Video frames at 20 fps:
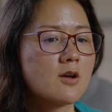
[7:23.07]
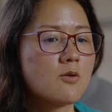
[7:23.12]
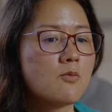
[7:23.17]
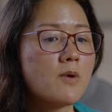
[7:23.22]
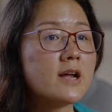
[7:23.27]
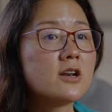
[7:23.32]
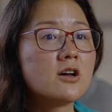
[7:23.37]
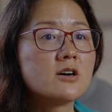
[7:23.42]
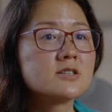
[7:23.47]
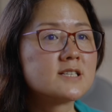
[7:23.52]

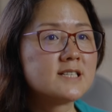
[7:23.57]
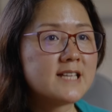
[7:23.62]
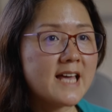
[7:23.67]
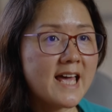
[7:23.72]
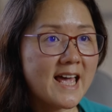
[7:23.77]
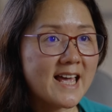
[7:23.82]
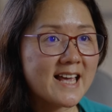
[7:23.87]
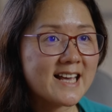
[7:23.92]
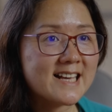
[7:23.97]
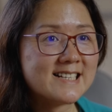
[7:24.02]
why not
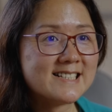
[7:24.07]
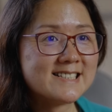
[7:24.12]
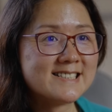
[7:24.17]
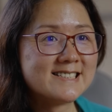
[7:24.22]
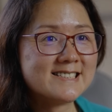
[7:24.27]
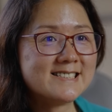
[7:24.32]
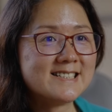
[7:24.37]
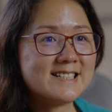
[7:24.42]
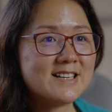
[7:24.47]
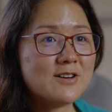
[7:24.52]
today?
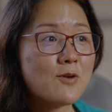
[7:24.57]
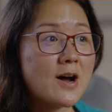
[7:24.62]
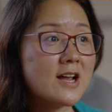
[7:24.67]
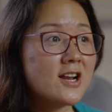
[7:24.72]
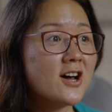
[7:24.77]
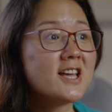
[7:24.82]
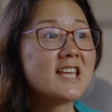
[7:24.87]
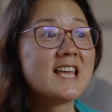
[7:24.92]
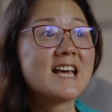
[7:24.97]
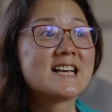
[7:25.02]
Why
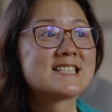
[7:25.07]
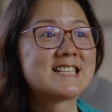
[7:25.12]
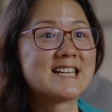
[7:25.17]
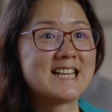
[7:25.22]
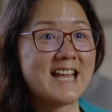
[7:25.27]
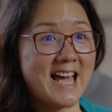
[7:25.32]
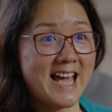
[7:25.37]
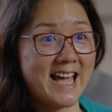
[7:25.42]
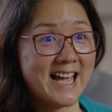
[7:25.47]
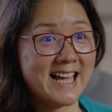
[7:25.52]
not
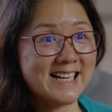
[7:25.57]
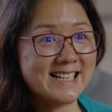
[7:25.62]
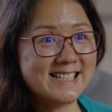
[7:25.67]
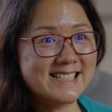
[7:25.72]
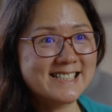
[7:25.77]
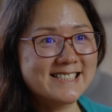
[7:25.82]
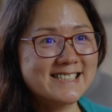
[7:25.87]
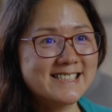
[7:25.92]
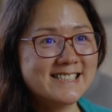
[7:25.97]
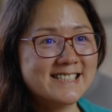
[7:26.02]
yesterday?
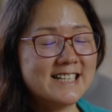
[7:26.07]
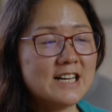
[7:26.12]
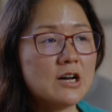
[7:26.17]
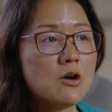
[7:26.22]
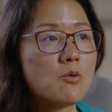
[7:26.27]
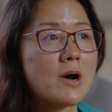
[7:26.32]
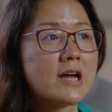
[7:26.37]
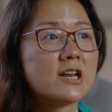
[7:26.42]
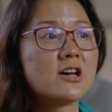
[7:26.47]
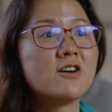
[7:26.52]

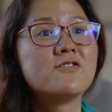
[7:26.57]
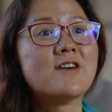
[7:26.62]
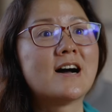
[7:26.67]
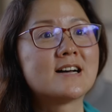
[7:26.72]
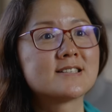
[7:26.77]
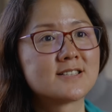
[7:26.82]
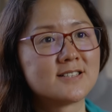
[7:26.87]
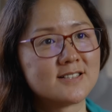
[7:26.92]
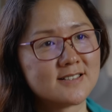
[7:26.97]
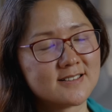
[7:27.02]
Why not
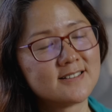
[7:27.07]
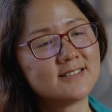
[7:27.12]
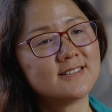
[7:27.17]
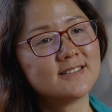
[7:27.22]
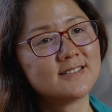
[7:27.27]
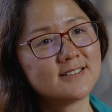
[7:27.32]
faster?